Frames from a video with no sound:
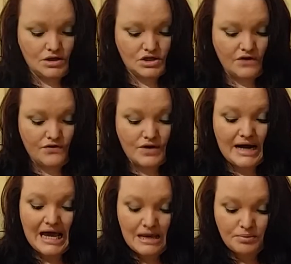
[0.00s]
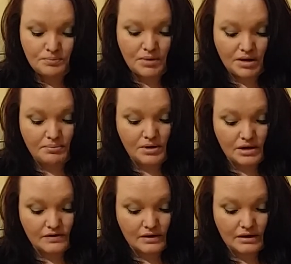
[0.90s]
So for an able-bodied
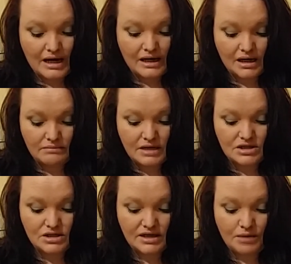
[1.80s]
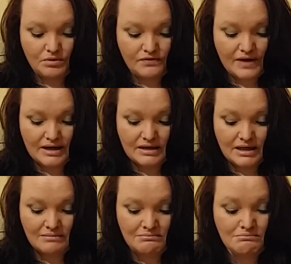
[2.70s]
person, I can imagine they would find
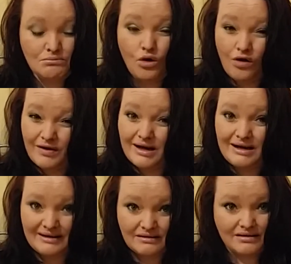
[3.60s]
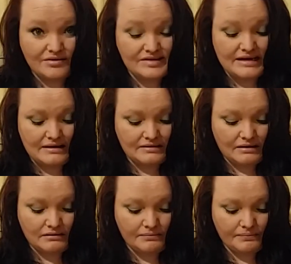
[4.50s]
it more than a little
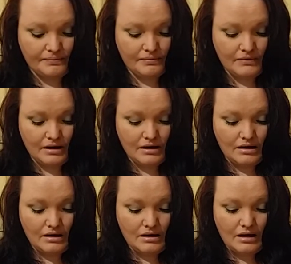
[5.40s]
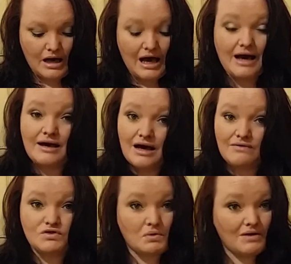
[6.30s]
irritating. I
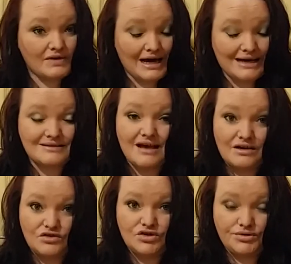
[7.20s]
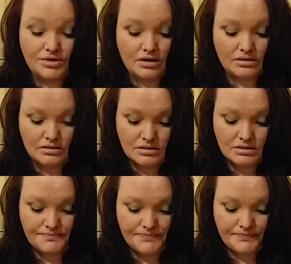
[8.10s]
have 12 cats and 2 dogs,